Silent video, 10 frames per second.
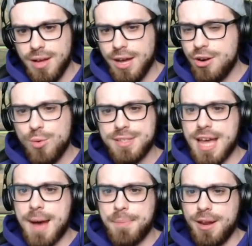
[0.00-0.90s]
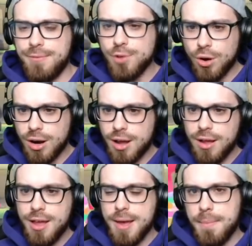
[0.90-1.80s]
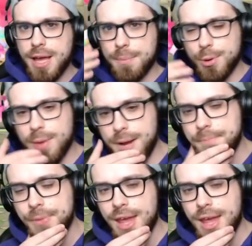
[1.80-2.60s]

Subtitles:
I don't know what's happening. Flora, make up your mind.